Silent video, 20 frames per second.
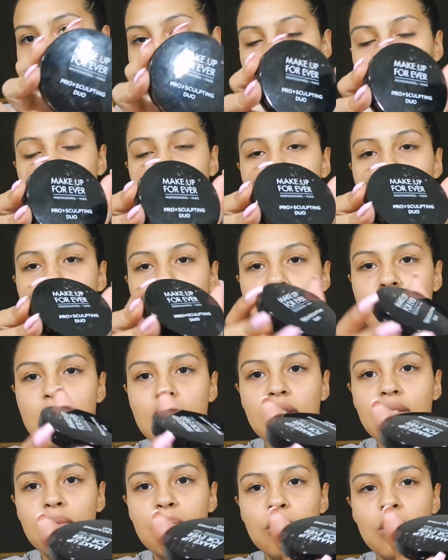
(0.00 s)
you guys could
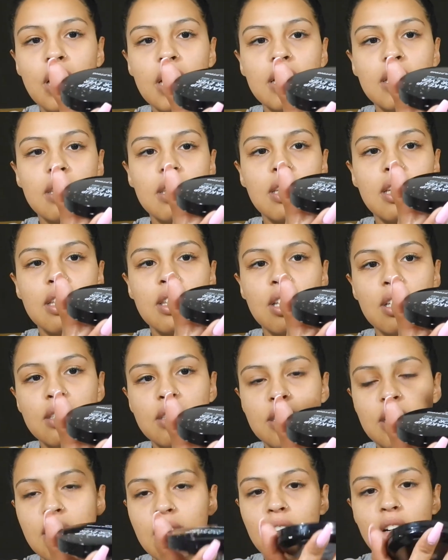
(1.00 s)
tell, like it
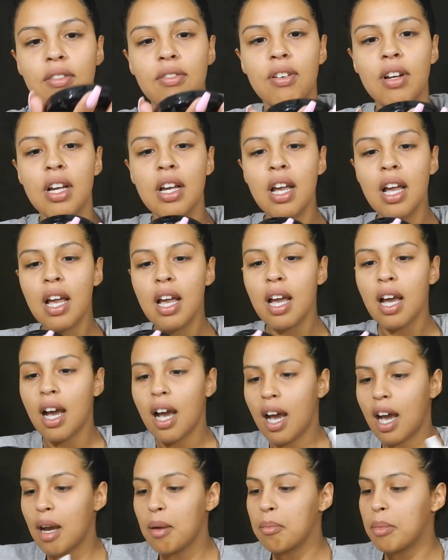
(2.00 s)
dusted off.
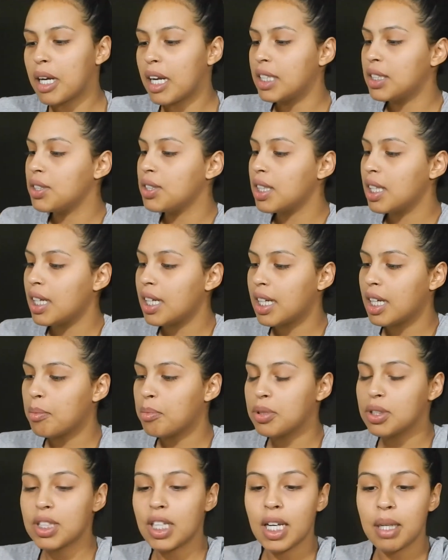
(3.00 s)
But I do that a
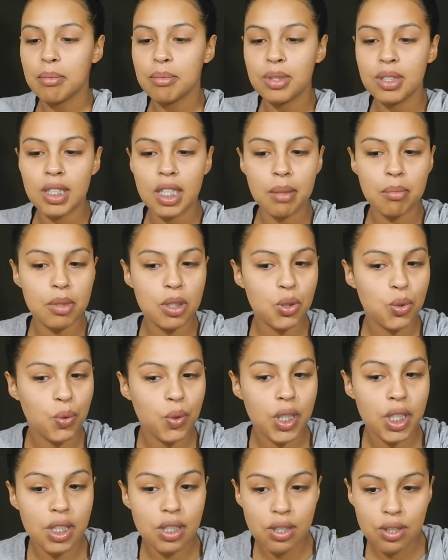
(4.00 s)
couple times in
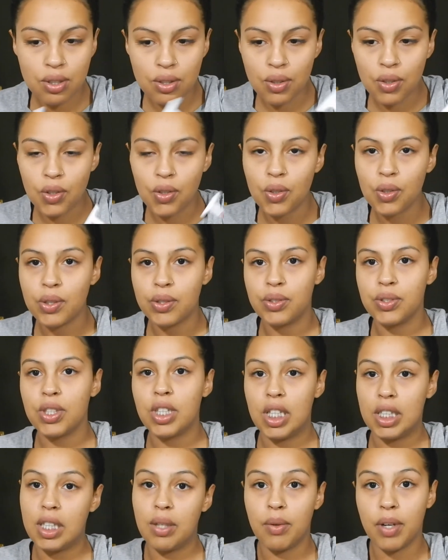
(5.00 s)
between, so
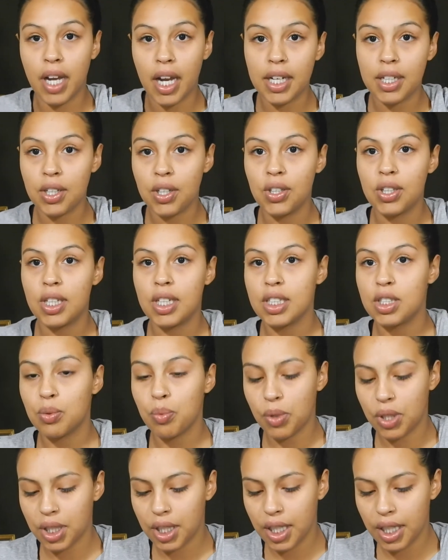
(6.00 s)
then that way I know that it's
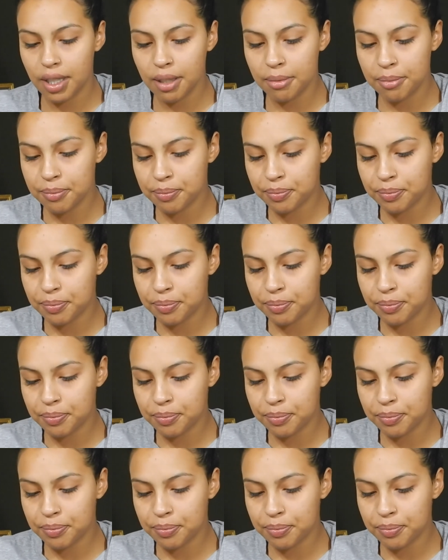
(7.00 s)
working.